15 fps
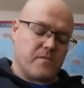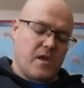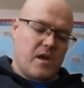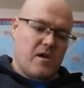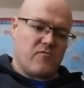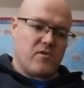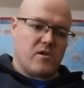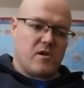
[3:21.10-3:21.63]

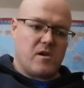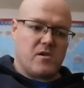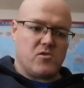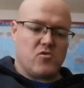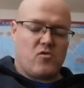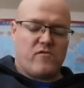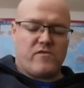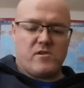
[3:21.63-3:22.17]
I realised
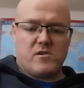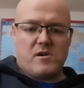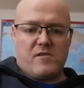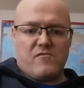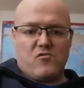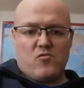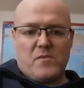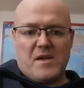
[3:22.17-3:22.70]
obviously
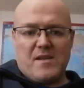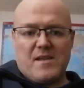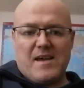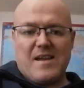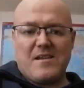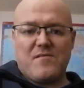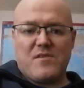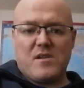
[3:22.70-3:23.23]
I've not made
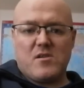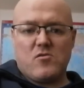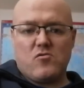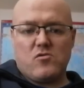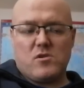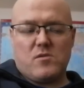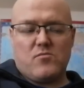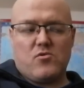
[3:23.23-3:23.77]
any
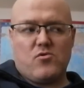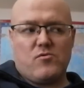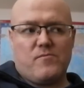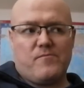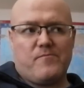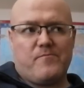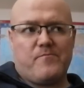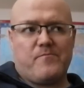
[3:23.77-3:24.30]
videos about
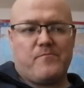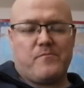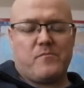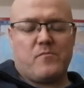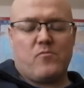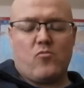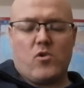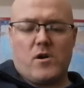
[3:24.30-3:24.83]

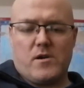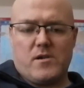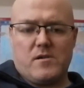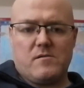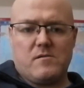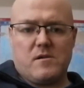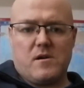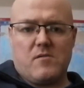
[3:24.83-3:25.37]
why
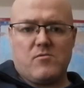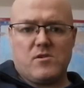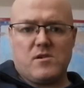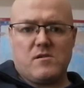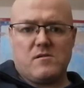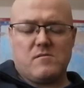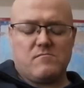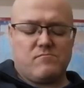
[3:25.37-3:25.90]
I was
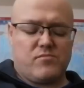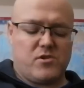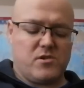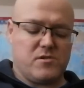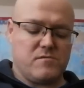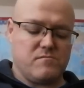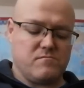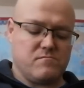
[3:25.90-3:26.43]
in
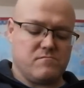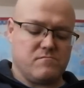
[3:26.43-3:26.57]
prison.